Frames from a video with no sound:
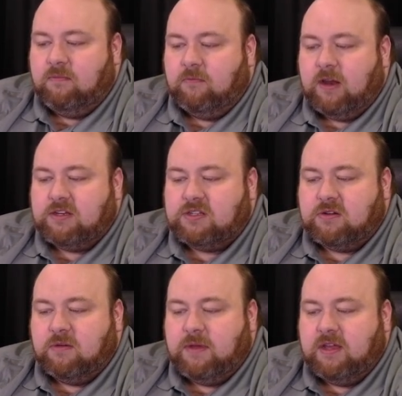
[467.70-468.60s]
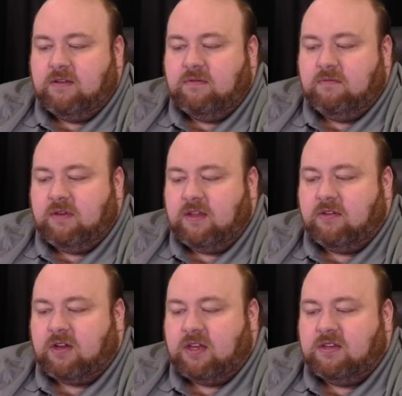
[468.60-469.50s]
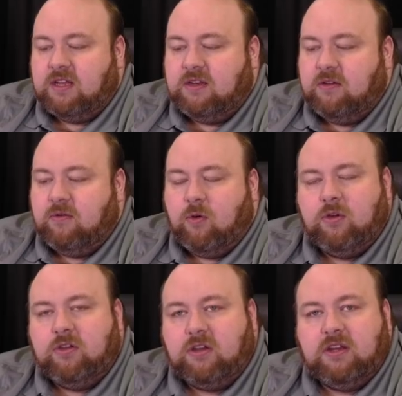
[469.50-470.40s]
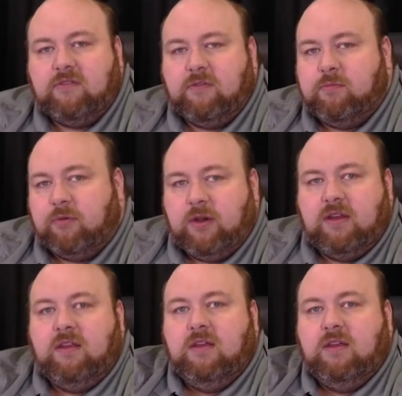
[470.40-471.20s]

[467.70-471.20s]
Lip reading: register them in, either continue, or you could even print